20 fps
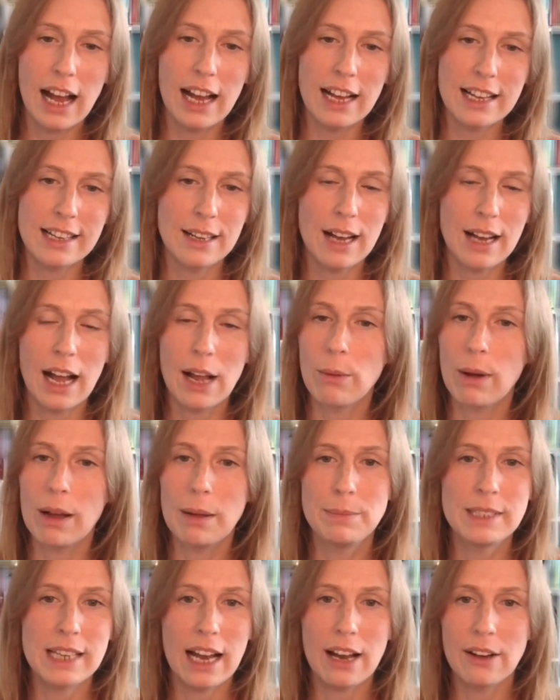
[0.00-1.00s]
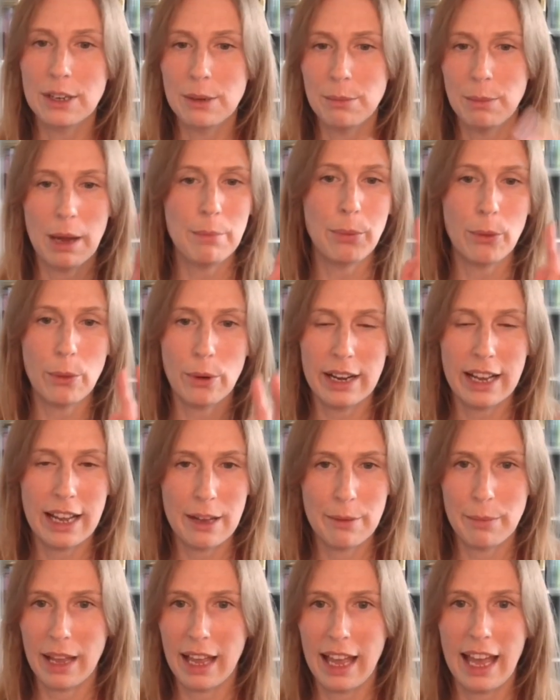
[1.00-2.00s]
I wiped out and my board
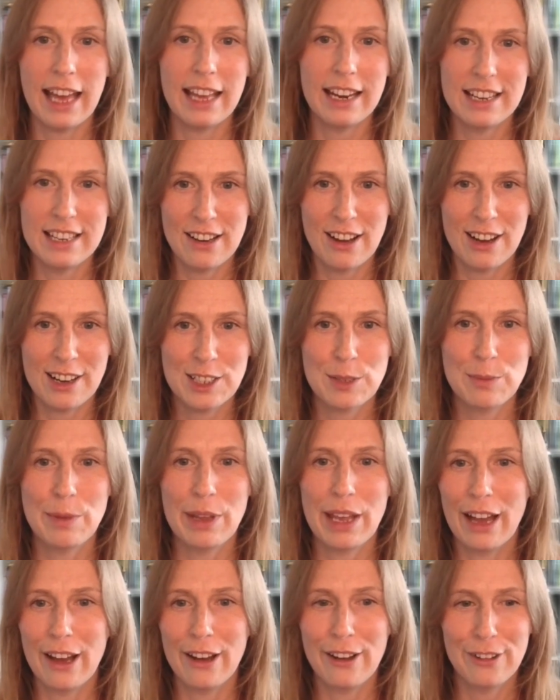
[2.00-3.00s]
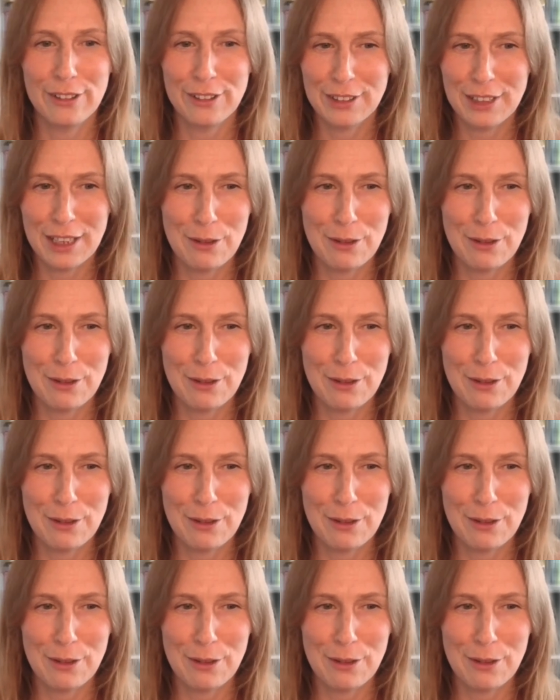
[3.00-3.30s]
hit my head and knocked me out,